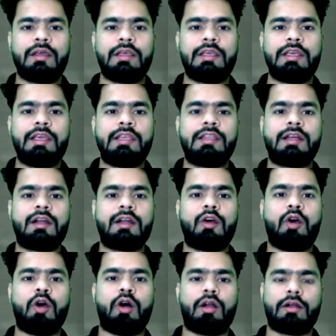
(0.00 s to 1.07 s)
Either
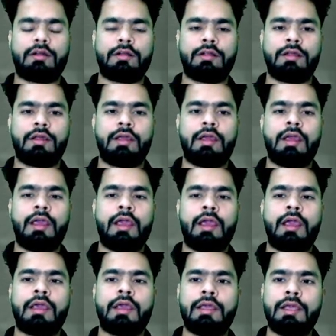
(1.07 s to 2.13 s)
or.
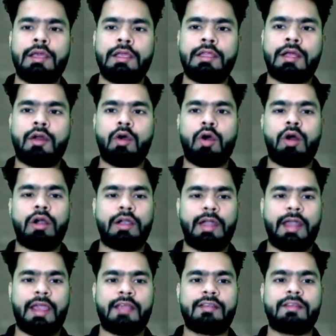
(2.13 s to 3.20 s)
Either or
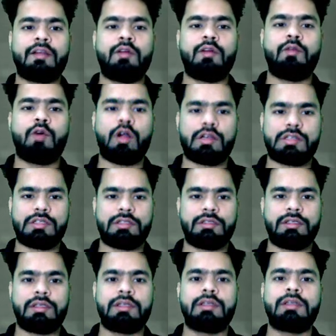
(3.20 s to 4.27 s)
takes what?
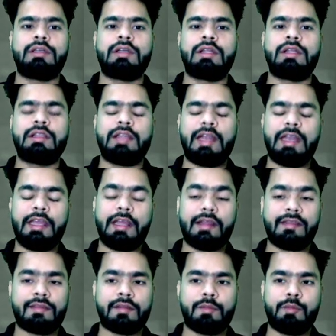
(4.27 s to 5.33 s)
The
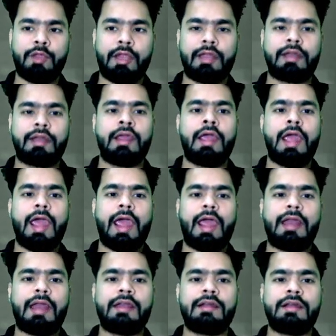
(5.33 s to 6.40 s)
nearest subject,
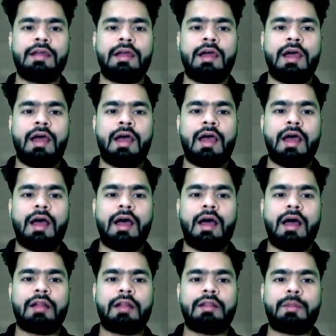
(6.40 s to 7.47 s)
and
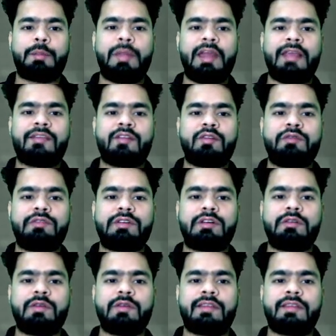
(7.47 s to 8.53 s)
the place of
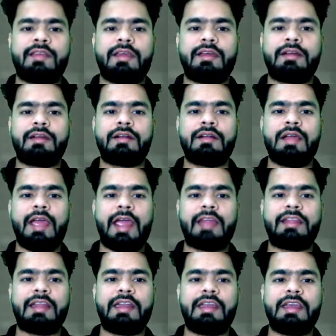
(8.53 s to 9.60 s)
verb is here
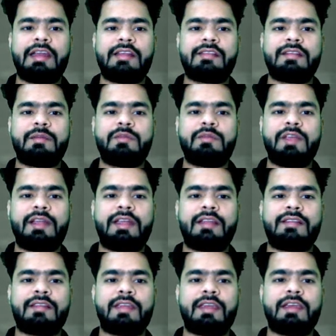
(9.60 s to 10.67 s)
and the nearest subject
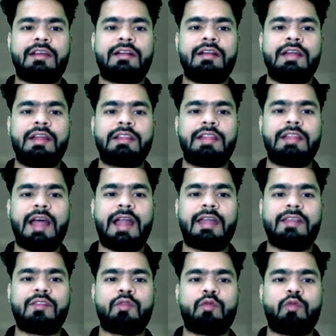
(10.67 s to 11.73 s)
is here, that
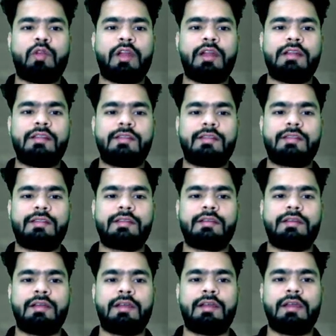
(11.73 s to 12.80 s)
is friends.
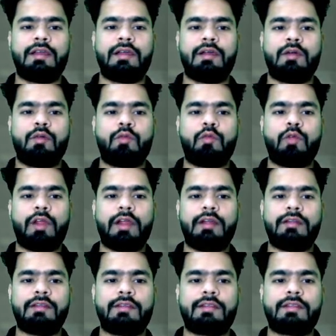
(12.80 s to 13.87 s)

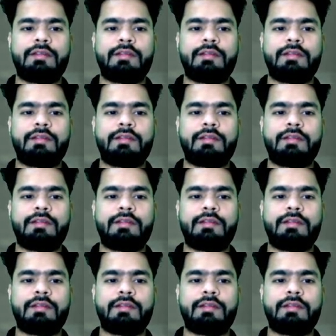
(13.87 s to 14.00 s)
Friends.